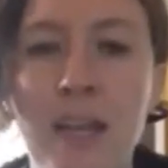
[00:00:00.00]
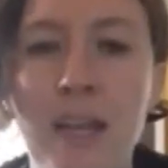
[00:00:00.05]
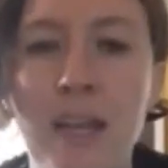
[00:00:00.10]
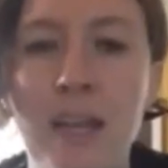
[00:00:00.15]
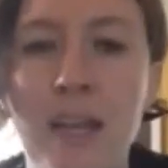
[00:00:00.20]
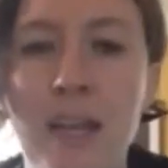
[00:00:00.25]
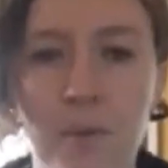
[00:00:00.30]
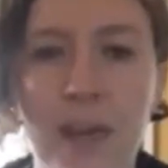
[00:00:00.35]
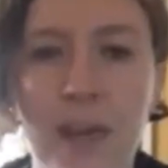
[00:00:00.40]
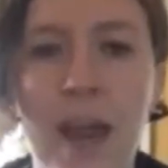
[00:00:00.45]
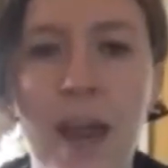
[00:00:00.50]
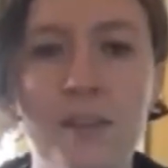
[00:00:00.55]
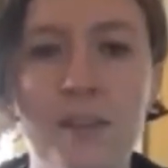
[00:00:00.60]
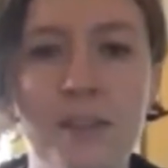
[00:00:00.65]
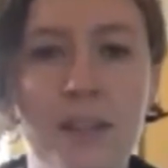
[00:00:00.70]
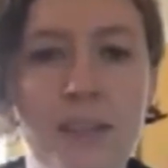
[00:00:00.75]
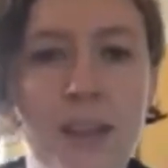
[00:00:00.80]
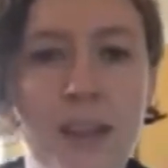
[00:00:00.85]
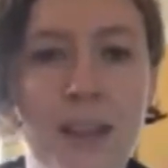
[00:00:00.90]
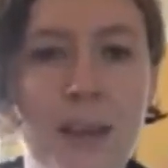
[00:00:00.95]
Like, how does the
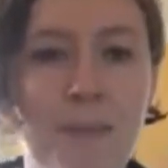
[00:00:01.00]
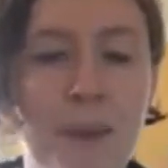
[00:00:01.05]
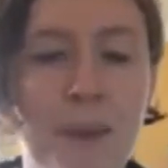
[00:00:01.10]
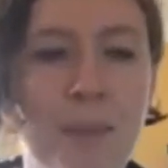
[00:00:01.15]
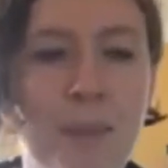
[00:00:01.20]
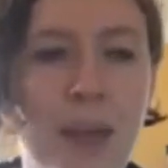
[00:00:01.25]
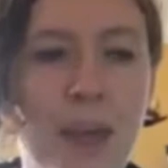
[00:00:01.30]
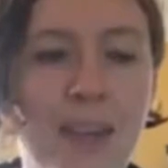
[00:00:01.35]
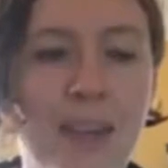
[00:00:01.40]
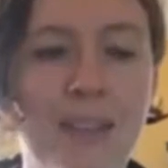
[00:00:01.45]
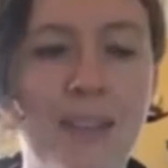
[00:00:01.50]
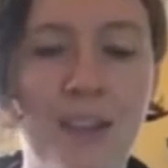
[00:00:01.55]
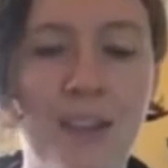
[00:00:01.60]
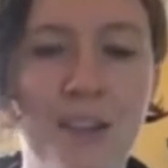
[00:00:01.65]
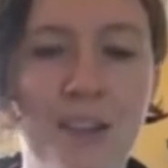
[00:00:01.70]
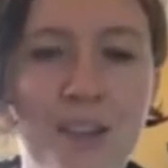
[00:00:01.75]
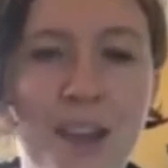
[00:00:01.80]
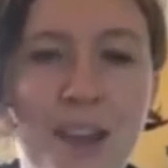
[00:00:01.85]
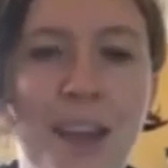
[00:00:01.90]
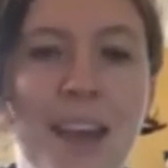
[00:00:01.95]
dynamic play that you're
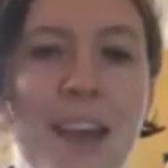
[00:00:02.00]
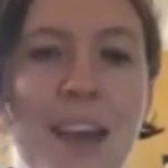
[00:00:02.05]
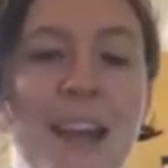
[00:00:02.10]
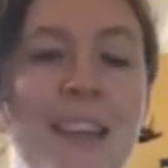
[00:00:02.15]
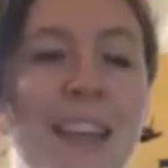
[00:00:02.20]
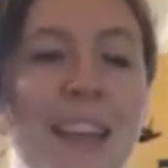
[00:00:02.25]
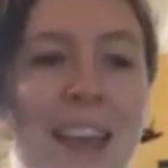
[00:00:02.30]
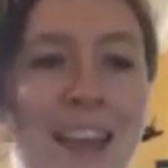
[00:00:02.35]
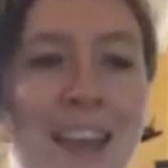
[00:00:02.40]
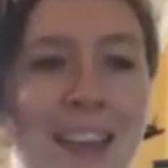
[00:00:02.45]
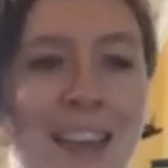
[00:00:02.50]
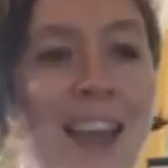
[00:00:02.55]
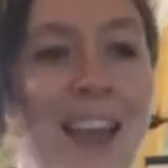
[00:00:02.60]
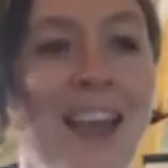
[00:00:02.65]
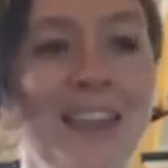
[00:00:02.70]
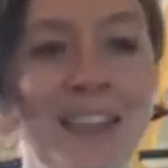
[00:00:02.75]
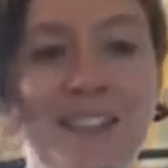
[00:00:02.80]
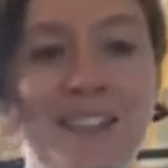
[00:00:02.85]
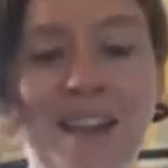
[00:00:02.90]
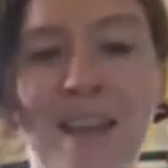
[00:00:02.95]
talking, like
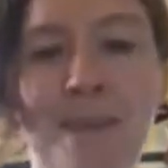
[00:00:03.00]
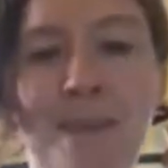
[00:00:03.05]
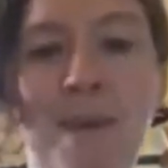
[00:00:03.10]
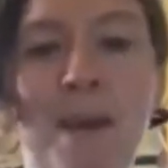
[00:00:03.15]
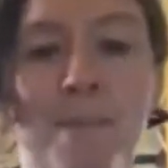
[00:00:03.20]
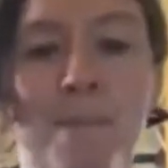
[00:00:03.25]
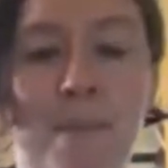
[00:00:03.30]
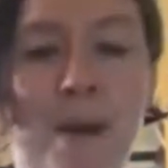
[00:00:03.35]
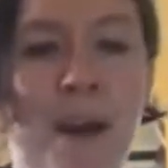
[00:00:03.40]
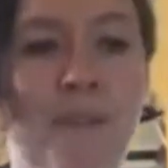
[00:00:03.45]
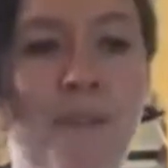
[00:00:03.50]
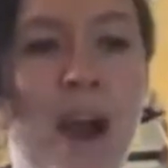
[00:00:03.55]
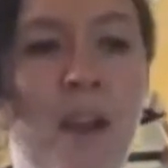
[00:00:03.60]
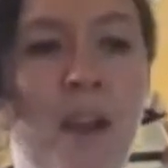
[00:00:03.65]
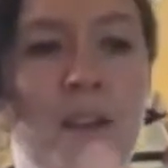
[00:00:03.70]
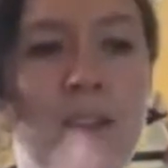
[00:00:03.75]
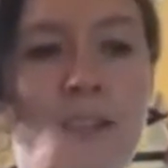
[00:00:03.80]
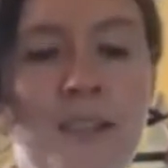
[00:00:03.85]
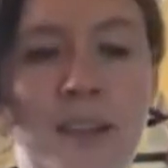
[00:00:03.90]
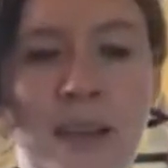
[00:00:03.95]
the dynamic above, how
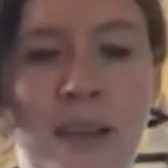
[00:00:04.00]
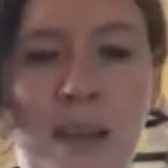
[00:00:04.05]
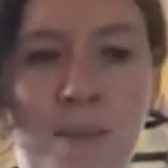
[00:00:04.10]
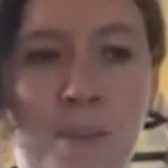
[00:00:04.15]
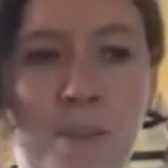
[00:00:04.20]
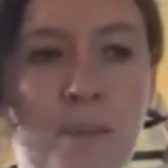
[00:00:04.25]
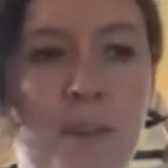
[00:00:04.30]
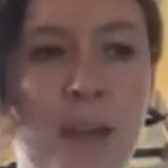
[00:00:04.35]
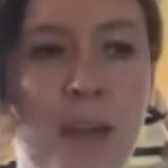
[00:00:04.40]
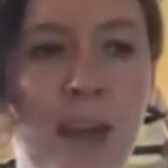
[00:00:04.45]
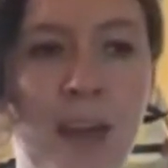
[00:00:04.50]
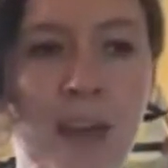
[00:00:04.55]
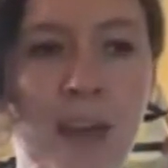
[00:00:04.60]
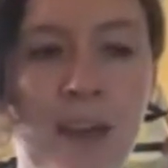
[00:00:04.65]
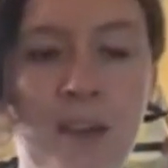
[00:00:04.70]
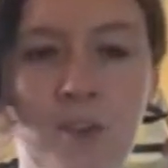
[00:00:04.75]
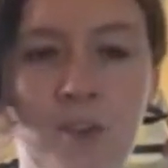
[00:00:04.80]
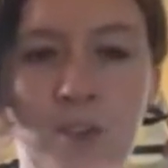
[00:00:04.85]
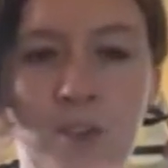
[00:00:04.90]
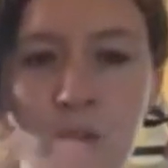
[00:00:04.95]
does the dynamic play
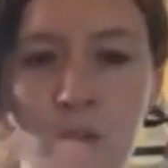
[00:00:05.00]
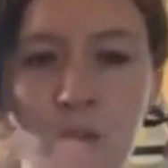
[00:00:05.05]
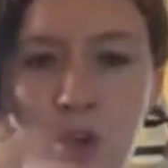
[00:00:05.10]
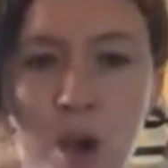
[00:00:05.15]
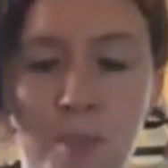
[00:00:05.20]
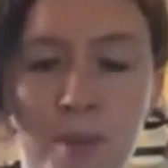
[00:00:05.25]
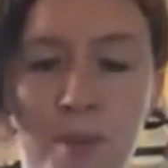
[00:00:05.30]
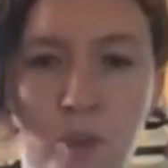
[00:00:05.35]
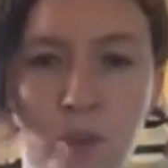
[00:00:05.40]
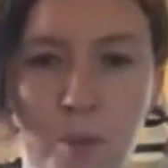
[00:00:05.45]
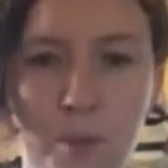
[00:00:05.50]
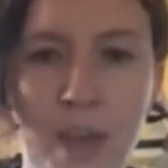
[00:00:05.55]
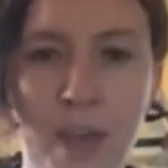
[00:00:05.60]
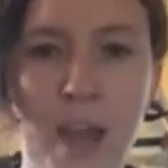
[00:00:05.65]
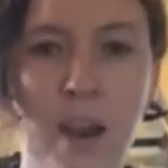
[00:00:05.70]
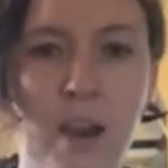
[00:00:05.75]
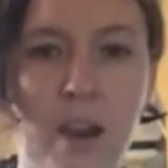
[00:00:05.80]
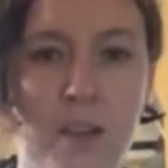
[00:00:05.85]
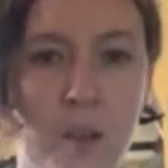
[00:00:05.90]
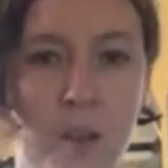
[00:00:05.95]
into trauma-informed
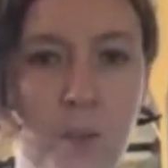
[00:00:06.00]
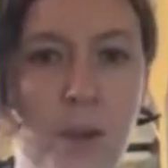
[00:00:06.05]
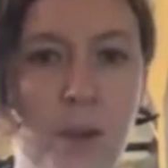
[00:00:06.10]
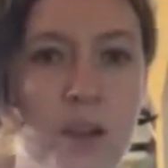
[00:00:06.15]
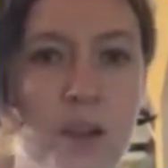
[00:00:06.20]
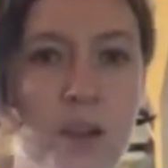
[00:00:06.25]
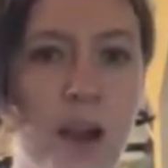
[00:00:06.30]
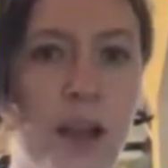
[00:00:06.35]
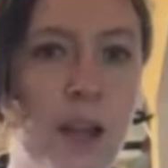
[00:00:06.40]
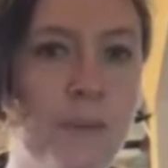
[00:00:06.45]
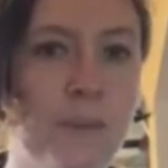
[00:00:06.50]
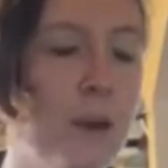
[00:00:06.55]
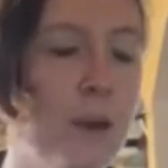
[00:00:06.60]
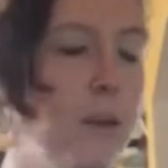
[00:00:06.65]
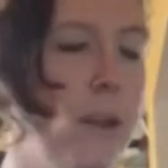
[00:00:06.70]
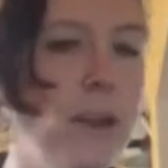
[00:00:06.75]
care that we're talking about,